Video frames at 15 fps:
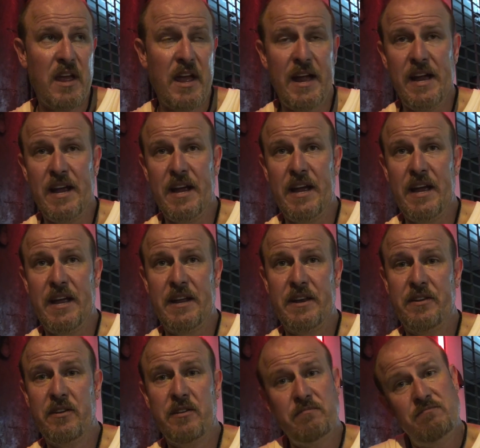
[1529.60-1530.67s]
and
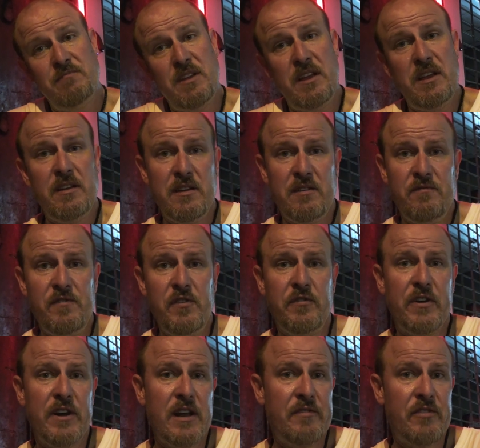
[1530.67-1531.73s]
feel
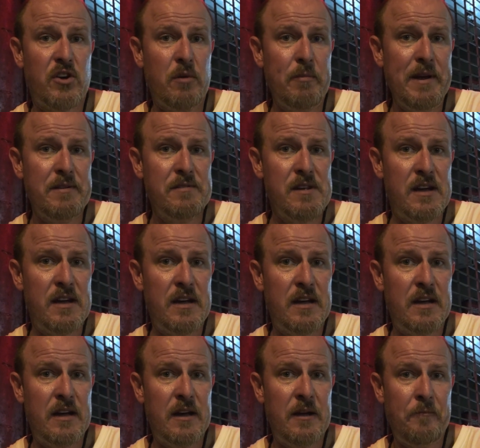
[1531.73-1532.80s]
free to leave a comment.
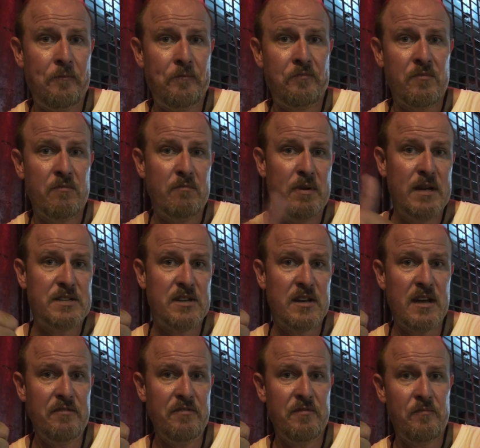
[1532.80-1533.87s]
Peace and
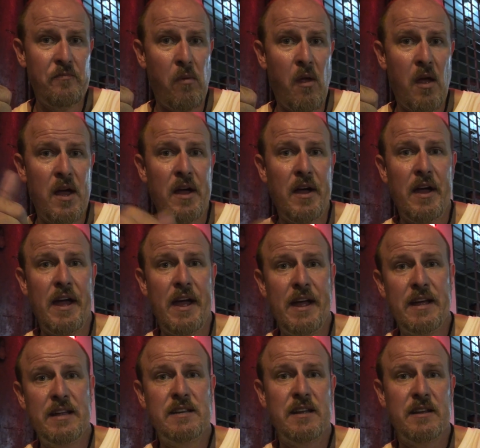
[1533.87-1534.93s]
love,
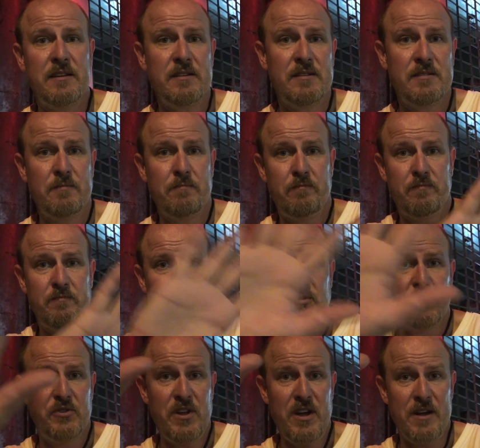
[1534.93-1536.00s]
and
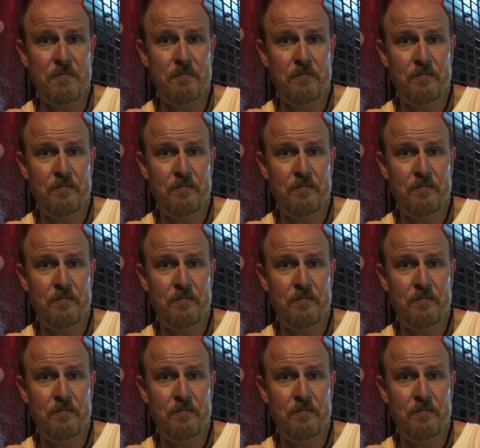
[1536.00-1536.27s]
good night.